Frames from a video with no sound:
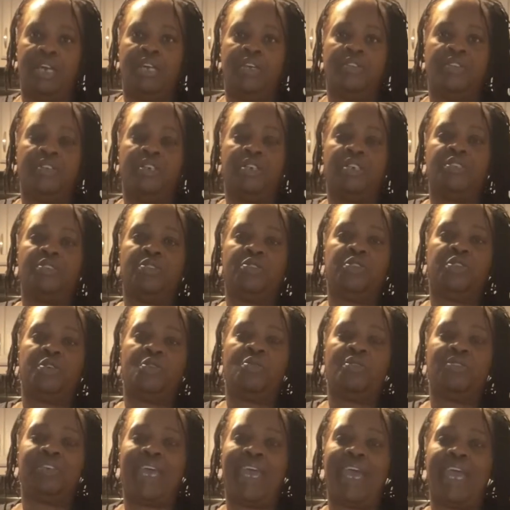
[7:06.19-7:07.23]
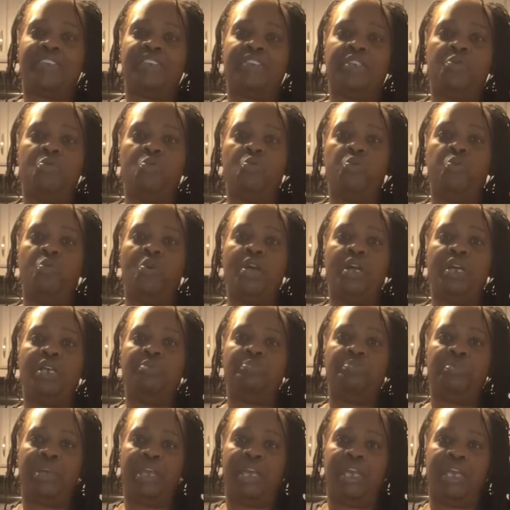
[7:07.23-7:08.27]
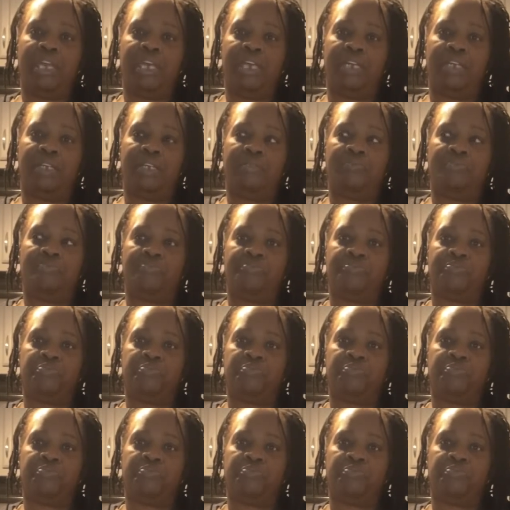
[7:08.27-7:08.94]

So it's actually 1 pan,